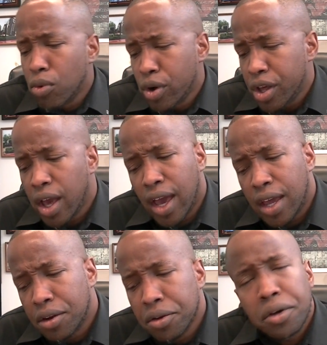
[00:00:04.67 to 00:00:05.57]

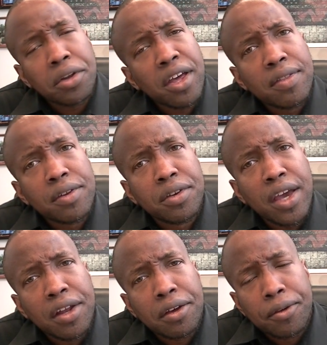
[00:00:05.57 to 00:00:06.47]
Moynihan looked at the
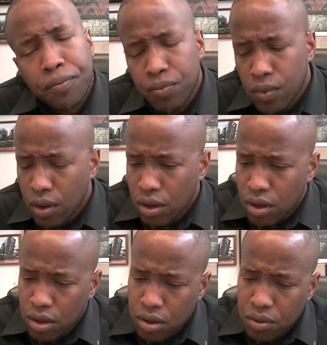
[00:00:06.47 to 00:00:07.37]
data
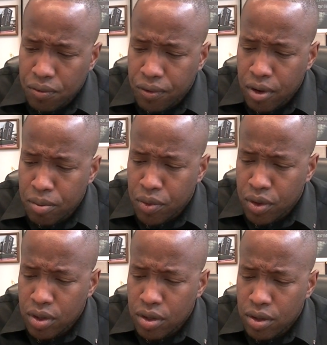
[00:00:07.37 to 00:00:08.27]
from
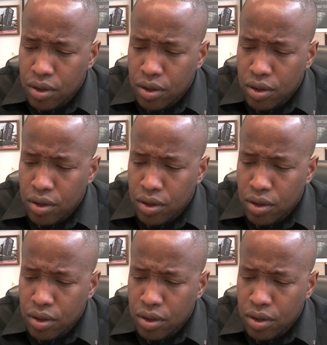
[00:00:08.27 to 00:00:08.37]
the